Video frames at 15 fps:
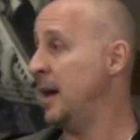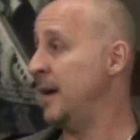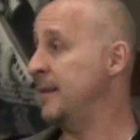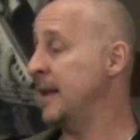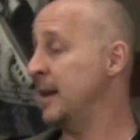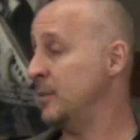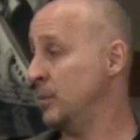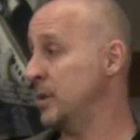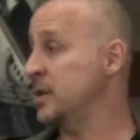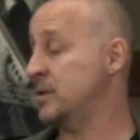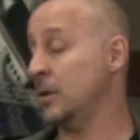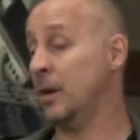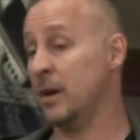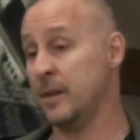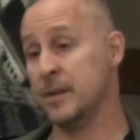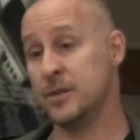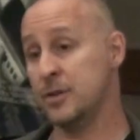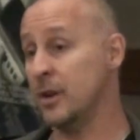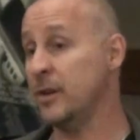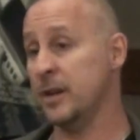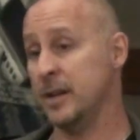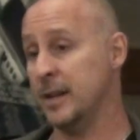And then we started this
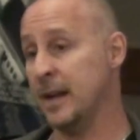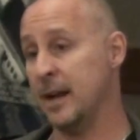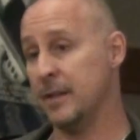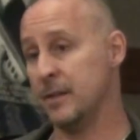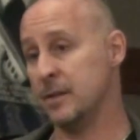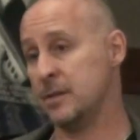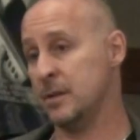journey together.